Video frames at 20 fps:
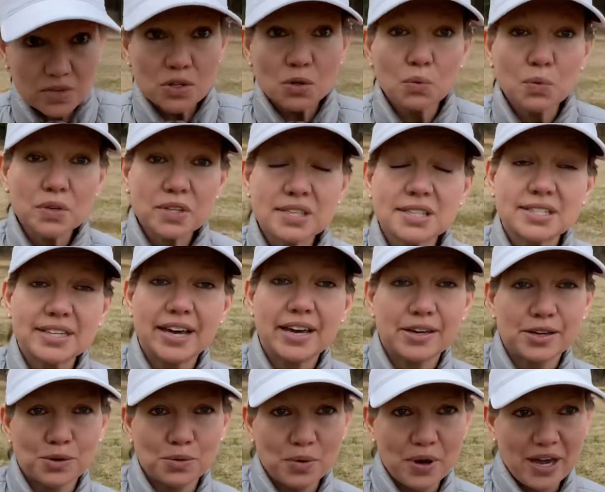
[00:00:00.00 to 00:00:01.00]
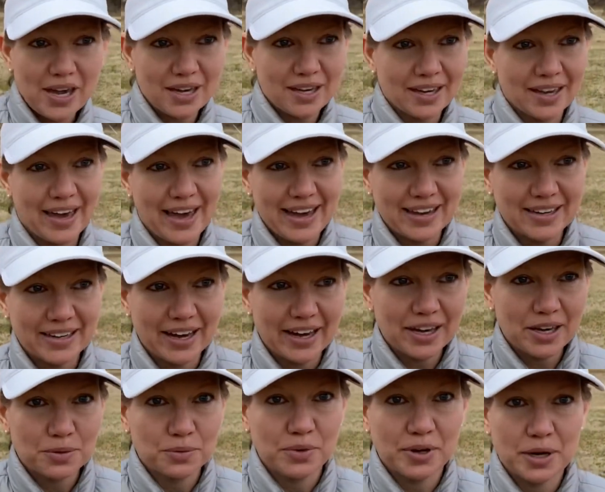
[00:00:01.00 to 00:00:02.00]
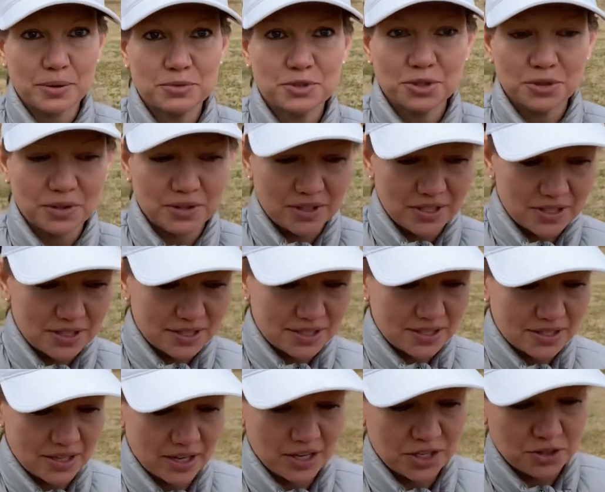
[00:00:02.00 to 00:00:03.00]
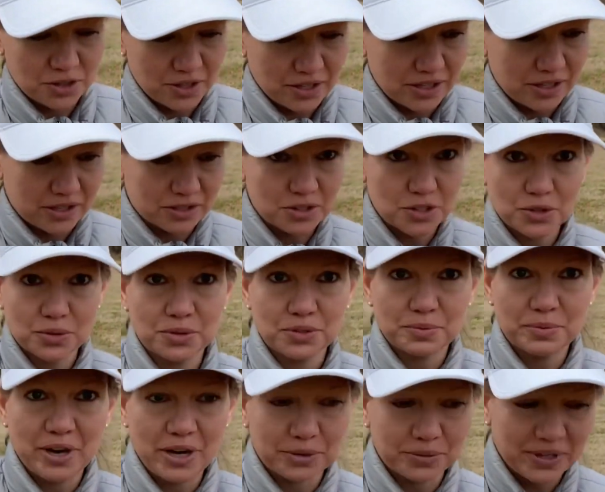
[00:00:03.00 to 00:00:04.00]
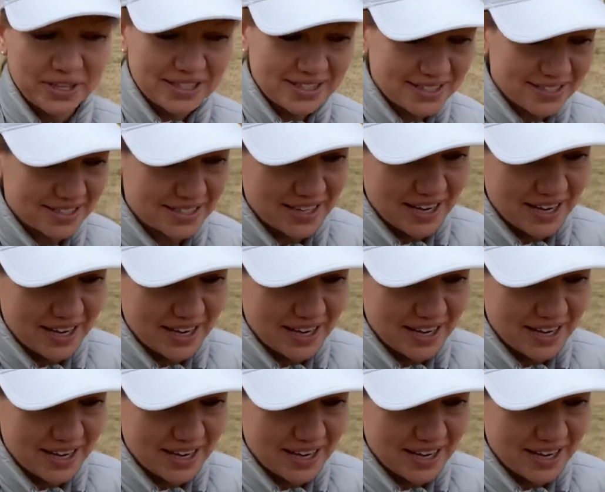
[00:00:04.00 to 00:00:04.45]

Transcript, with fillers: with staying awake at night when I'm doing these one hundred and two hundred mile races,